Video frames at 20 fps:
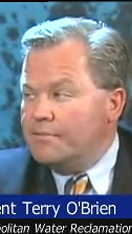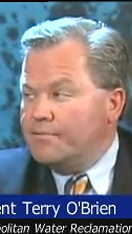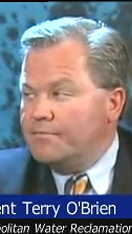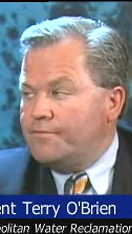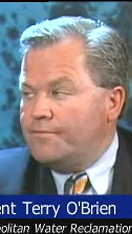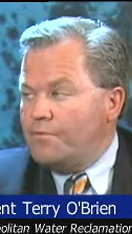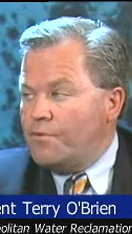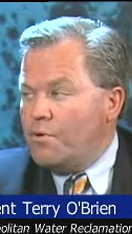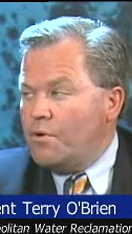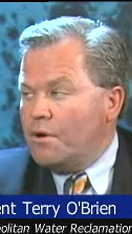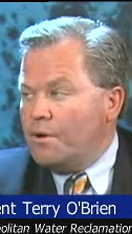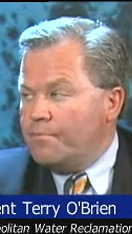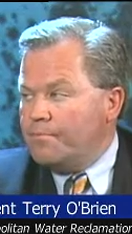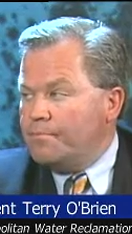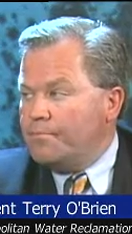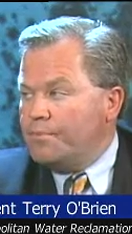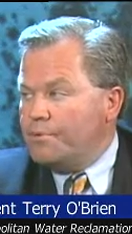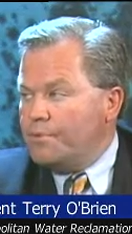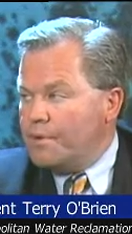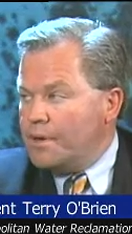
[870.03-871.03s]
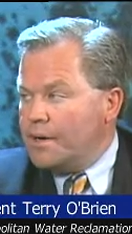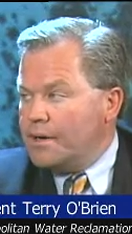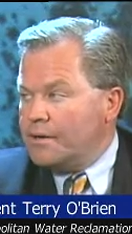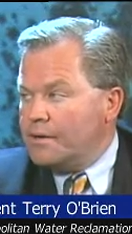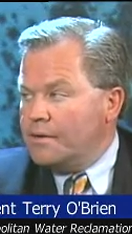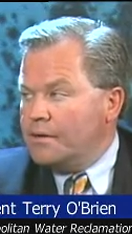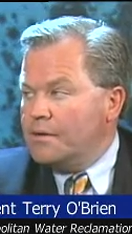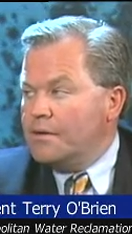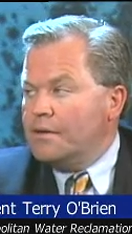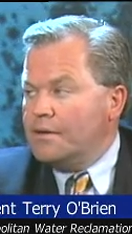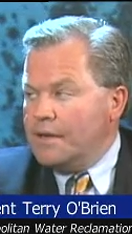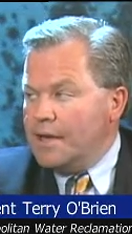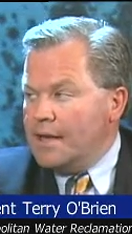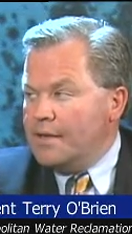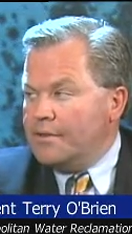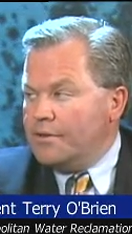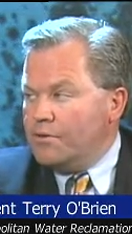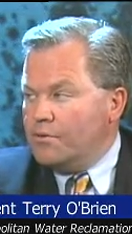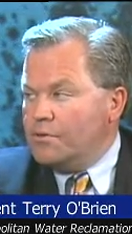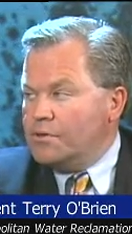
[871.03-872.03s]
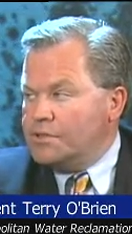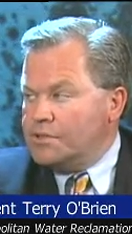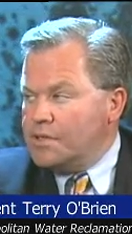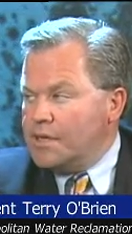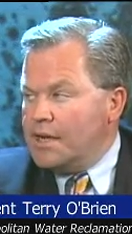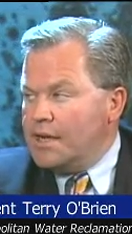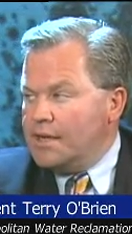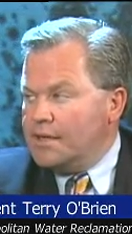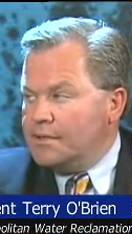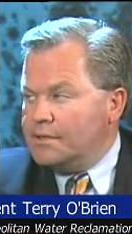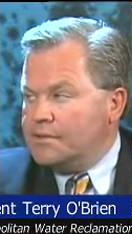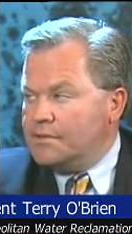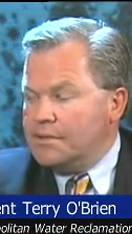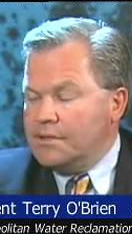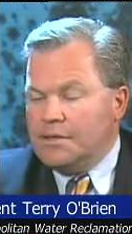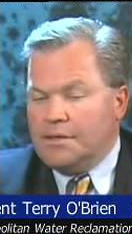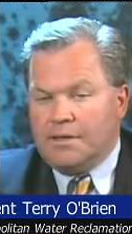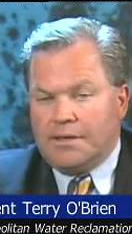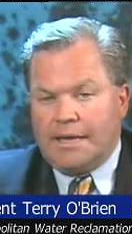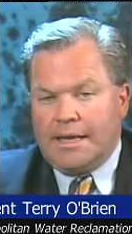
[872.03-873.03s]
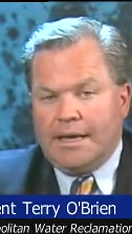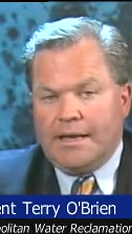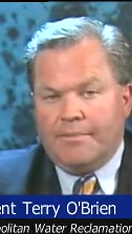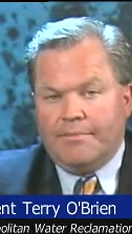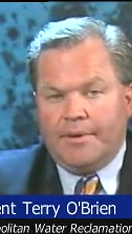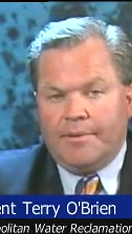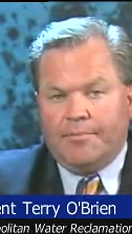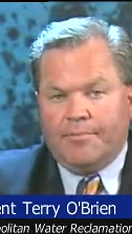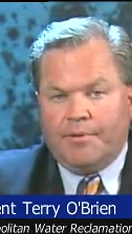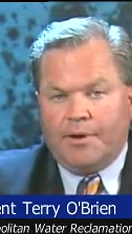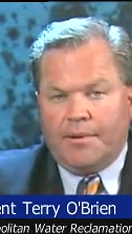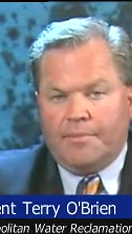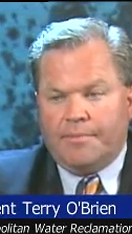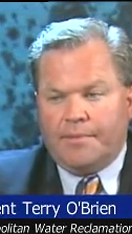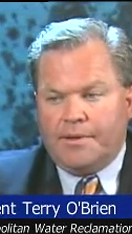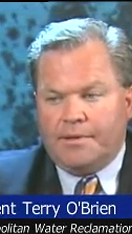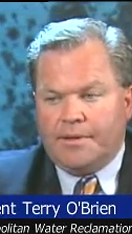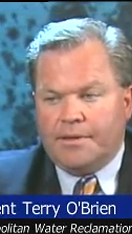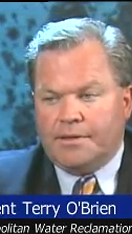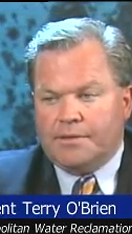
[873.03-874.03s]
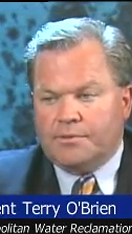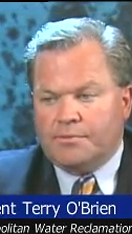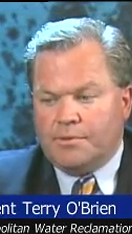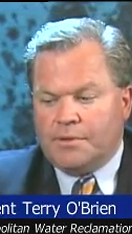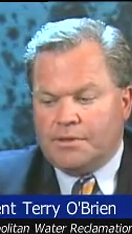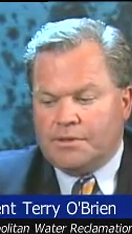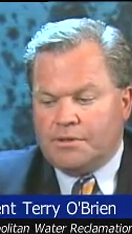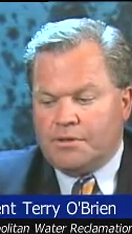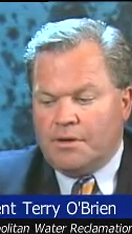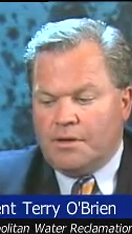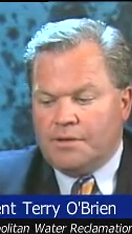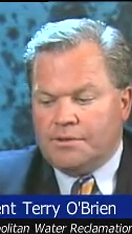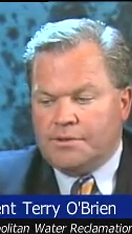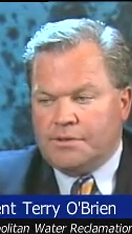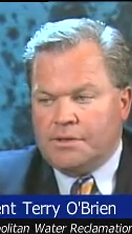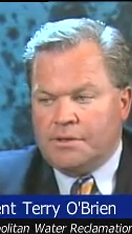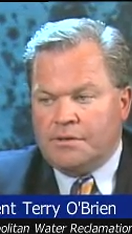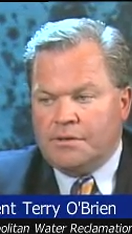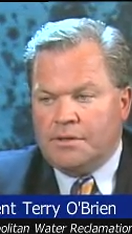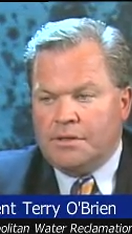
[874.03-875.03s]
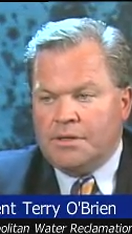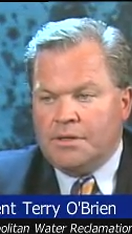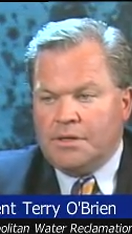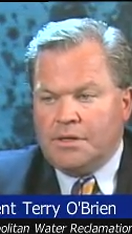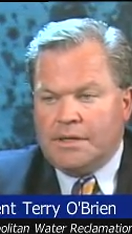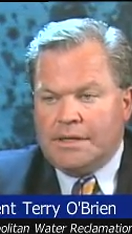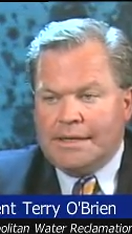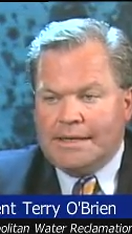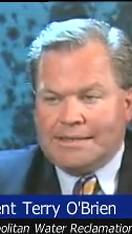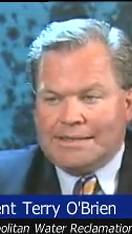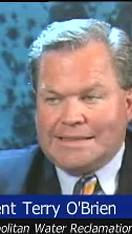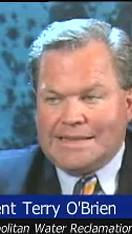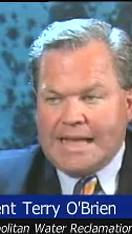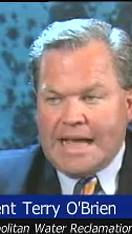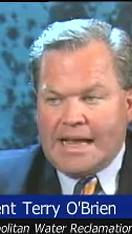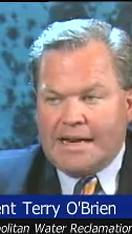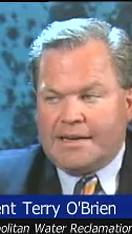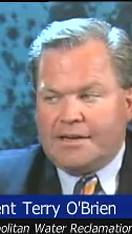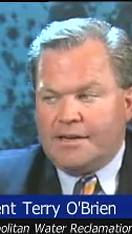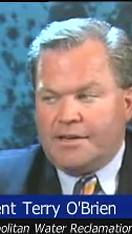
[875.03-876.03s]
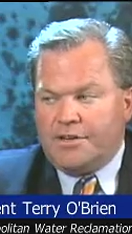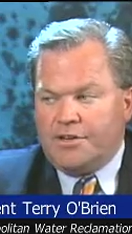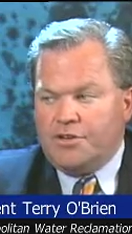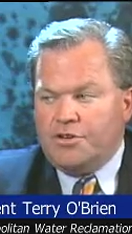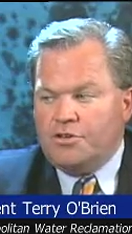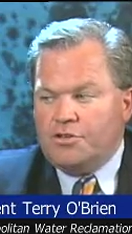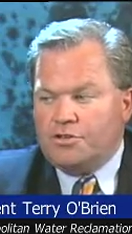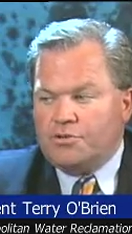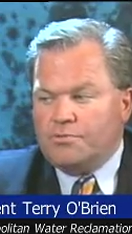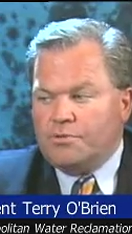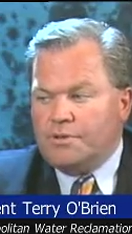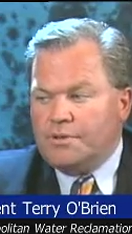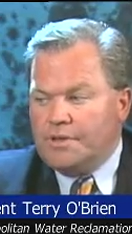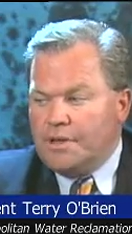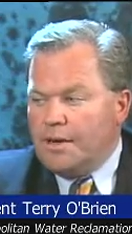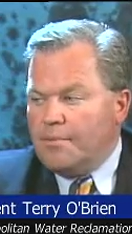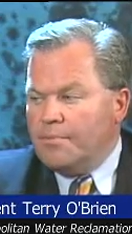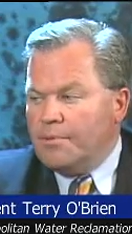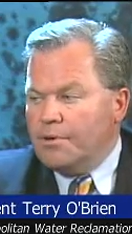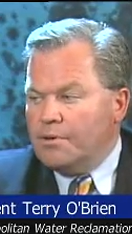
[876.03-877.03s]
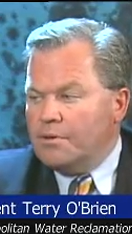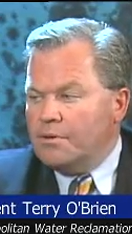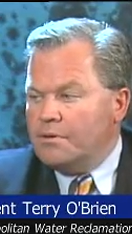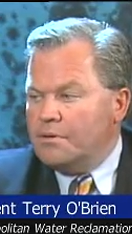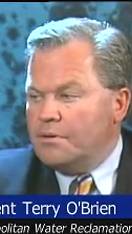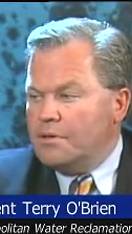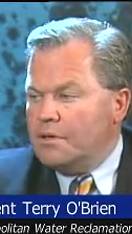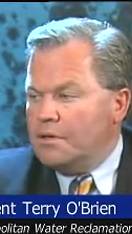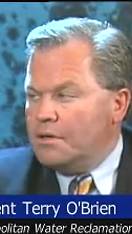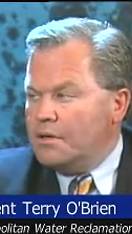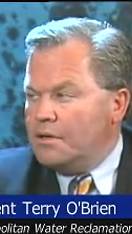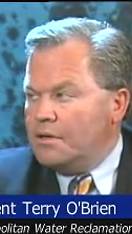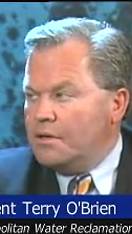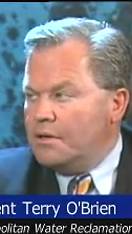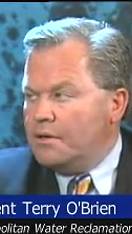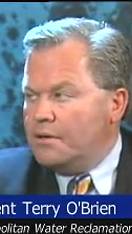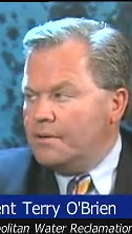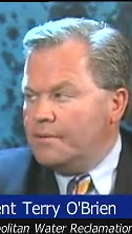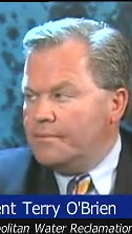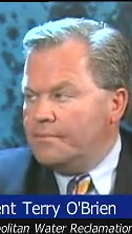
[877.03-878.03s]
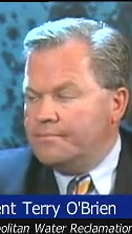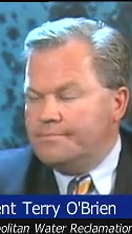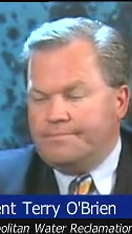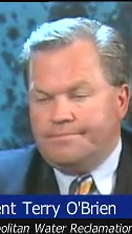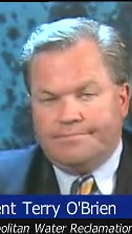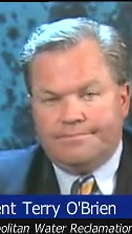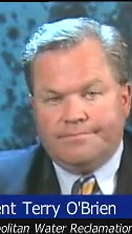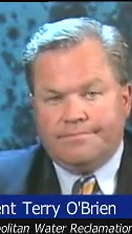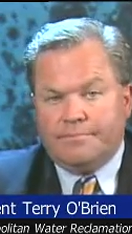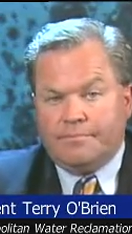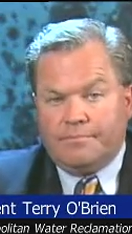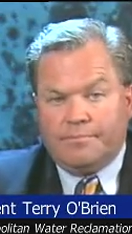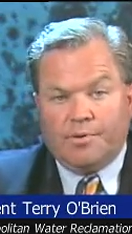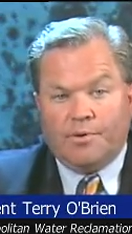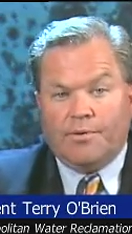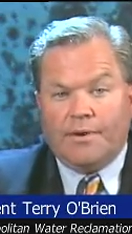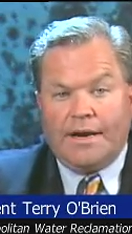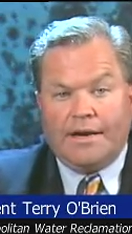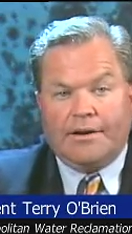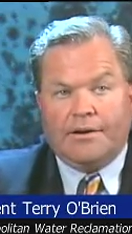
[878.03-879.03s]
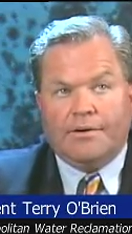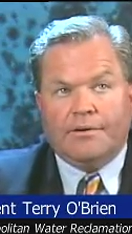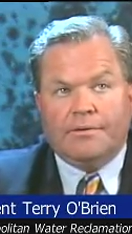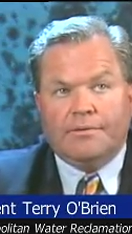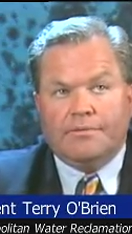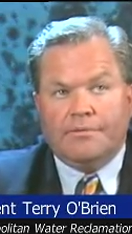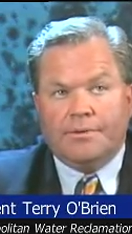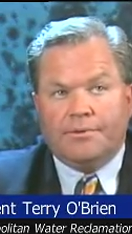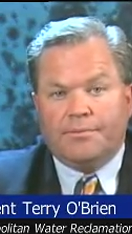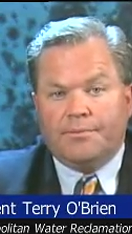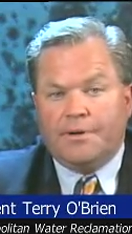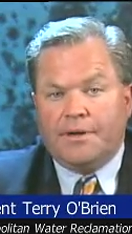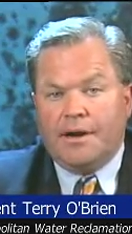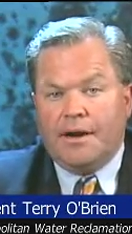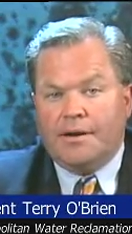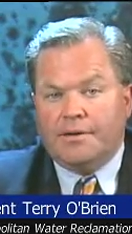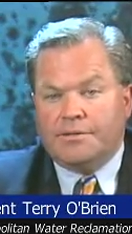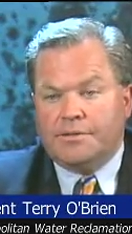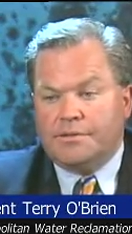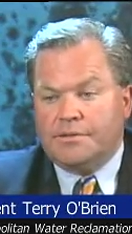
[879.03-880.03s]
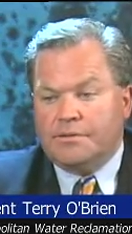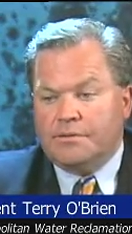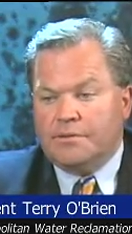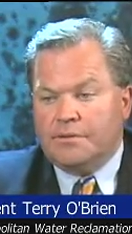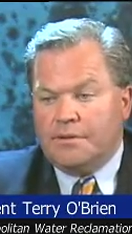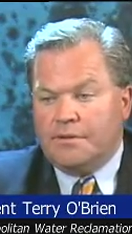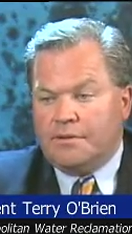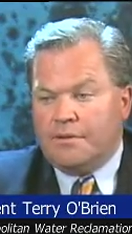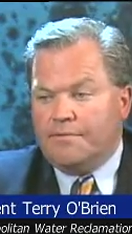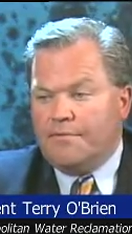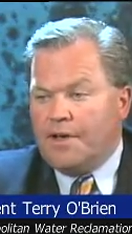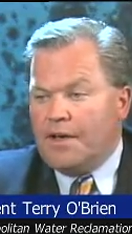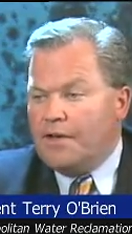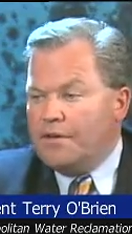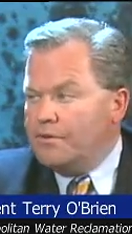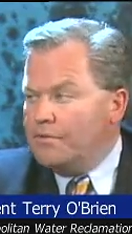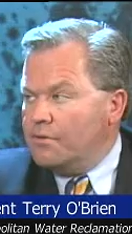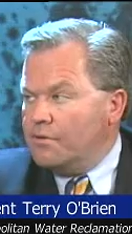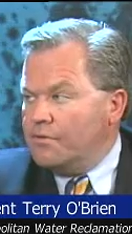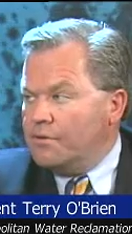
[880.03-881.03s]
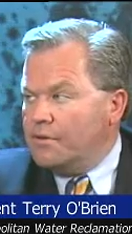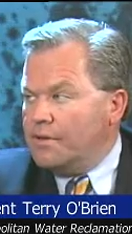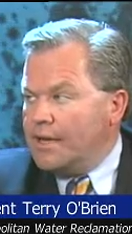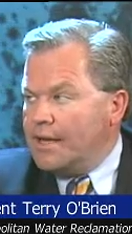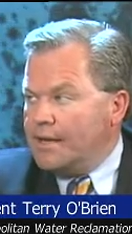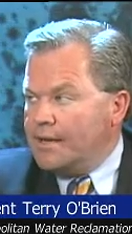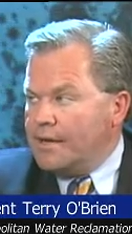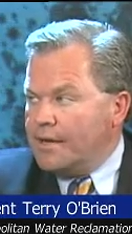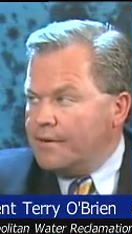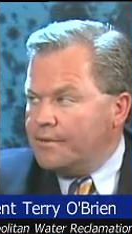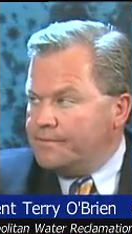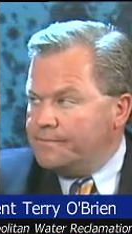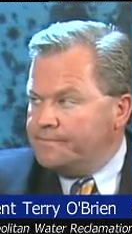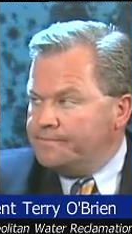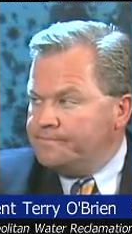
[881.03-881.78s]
Oh, for that four. super high school. for that. Yeah, the Northside yeah. Uh, Academy Prep, I think is what it's called. So yeah. it's not an unusual number um, per acre with regards to the, the value of the land now.